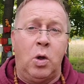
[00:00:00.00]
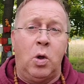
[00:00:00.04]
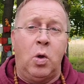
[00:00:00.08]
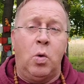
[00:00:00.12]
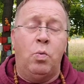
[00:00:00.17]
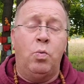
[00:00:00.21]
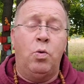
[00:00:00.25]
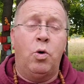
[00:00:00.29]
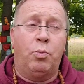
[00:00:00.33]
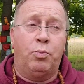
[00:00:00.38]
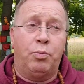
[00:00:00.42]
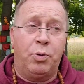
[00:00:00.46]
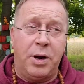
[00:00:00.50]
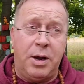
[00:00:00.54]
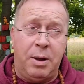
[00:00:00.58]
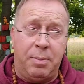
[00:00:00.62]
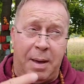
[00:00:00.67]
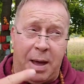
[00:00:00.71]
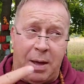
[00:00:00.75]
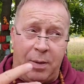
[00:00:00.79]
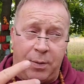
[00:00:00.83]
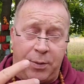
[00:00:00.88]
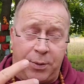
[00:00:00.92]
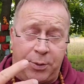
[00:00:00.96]
will bring
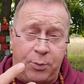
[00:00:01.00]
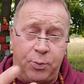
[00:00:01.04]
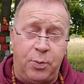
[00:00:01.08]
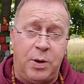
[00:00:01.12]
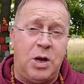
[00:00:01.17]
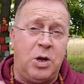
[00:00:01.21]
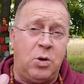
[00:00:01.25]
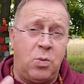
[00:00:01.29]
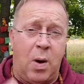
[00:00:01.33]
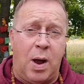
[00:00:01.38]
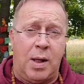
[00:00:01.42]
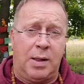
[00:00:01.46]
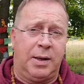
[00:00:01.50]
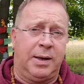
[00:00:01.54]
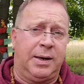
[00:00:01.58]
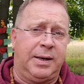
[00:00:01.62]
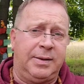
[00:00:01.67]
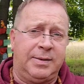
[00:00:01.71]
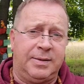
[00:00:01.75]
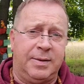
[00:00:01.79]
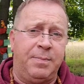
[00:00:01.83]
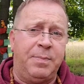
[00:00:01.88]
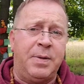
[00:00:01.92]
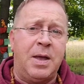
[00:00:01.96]
about 3
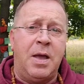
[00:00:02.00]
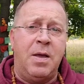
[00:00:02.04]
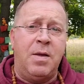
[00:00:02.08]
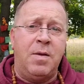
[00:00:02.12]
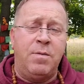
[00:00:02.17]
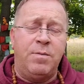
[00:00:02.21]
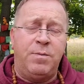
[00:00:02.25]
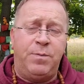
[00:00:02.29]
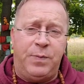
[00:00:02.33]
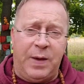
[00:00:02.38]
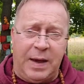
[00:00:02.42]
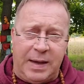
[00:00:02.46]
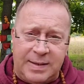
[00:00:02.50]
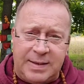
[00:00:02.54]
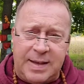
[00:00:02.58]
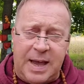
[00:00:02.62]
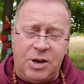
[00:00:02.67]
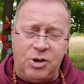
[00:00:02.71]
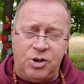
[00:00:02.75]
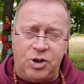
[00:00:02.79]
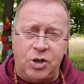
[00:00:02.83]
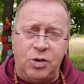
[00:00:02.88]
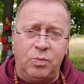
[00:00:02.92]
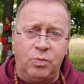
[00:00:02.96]
qualities.
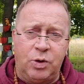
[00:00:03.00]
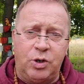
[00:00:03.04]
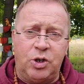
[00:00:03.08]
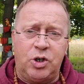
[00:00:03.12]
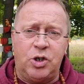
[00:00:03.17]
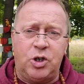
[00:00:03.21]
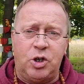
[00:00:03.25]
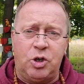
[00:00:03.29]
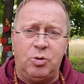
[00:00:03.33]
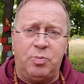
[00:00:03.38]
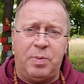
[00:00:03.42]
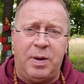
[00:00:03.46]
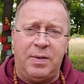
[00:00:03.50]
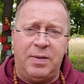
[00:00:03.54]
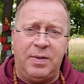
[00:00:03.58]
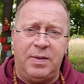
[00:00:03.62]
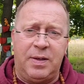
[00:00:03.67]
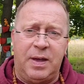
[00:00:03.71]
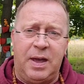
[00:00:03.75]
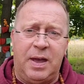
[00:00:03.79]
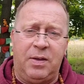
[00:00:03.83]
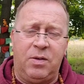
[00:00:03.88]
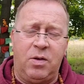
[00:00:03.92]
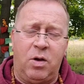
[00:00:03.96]
Fixation, which the
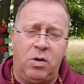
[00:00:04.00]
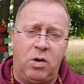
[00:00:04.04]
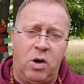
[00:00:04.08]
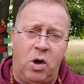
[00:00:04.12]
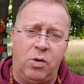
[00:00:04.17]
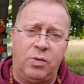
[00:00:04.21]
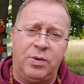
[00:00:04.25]
Tibetans call